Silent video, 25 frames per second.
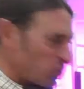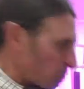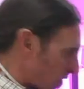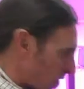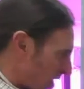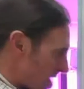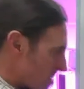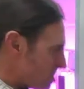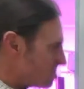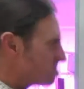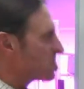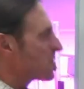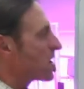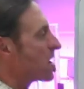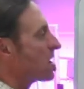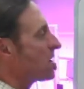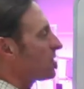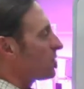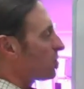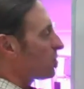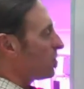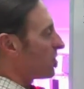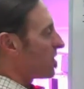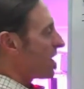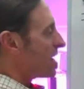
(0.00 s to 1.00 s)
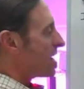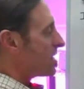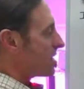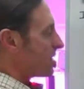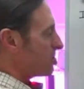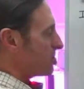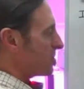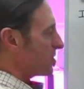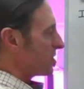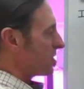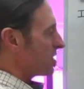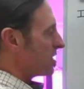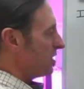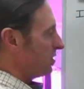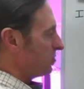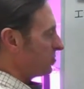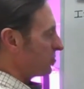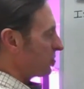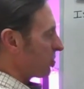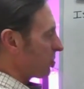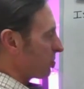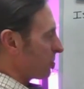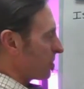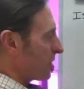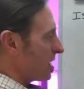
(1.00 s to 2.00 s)
Okay, well that number is
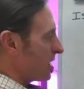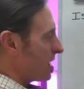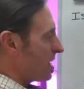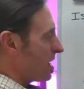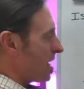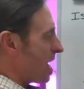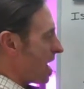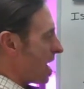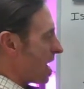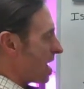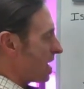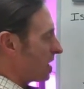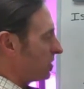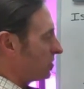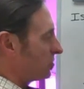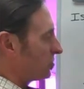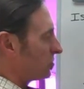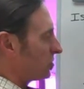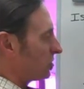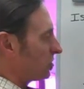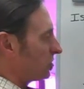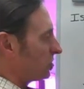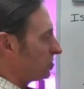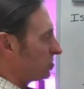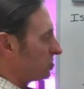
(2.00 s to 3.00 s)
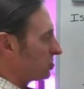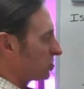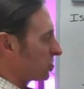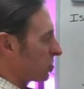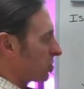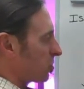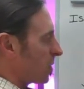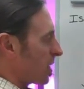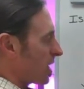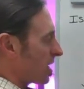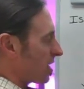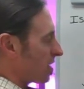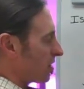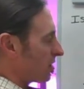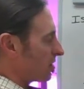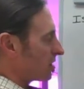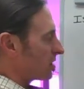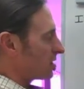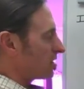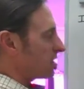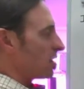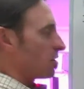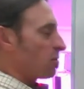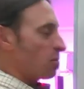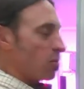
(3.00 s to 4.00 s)
3x squared.
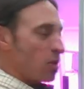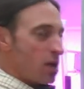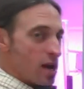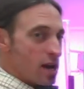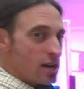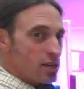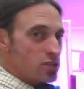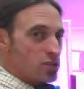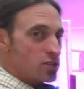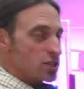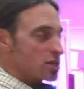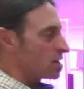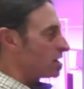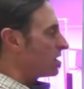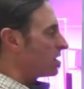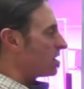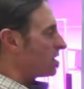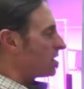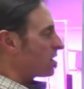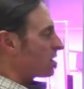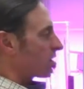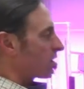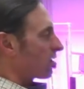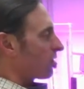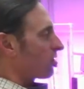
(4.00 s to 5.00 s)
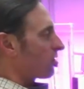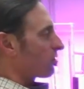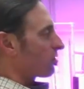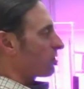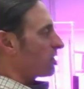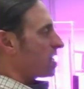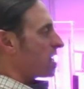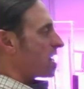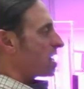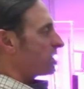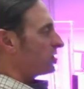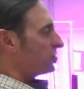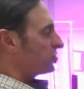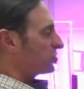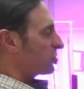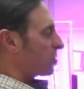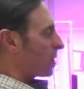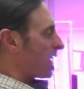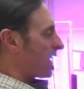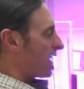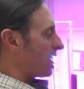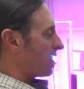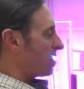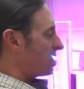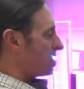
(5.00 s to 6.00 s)
Now watch, 3x
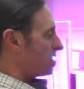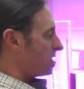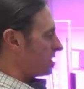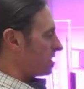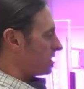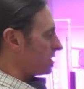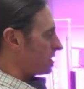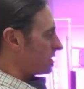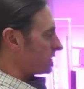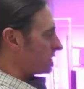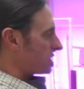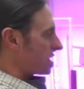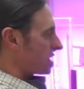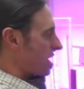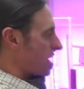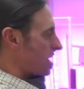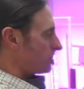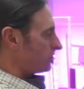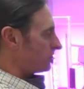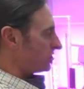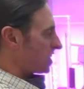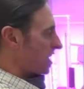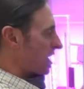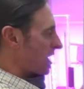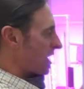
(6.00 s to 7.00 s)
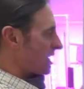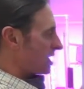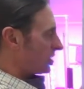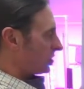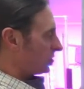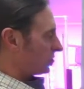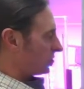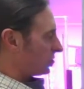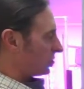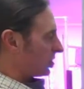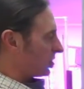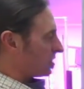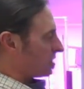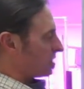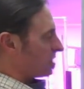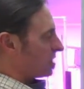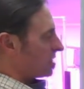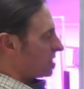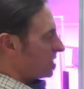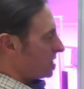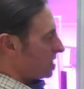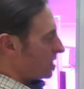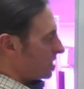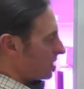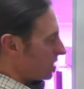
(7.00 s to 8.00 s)
squared times x
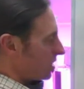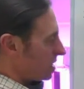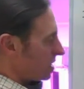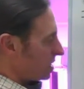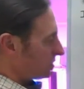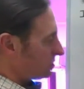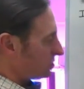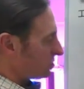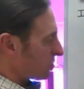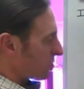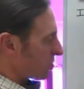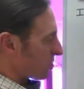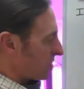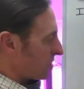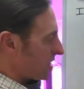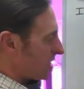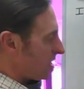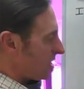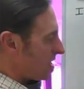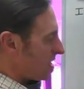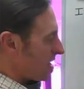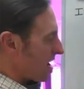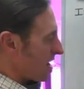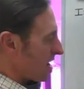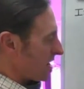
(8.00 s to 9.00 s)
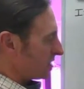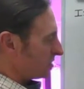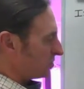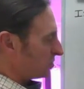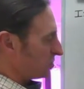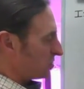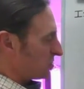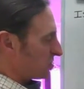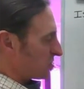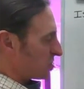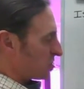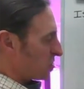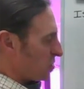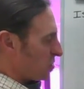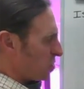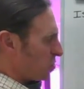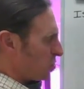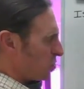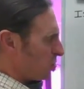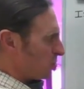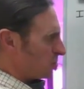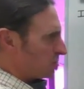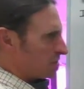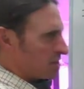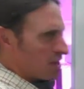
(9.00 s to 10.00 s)
is 3x
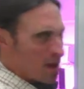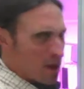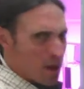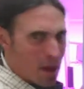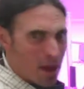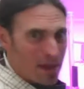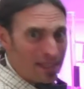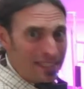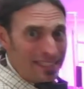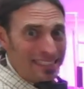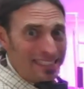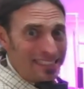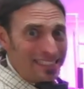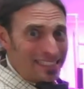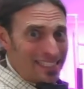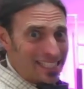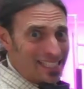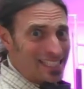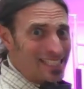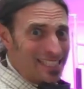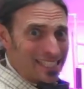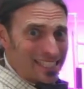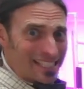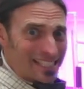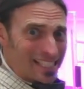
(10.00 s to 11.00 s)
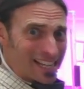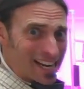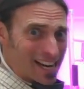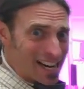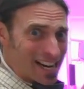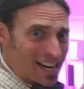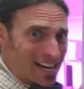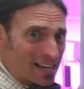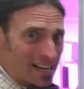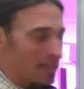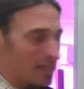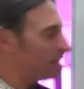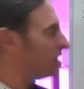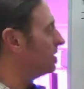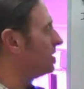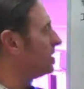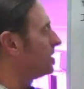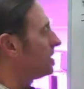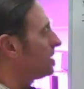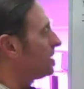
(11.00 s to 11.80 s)
cubed. Cha-ching!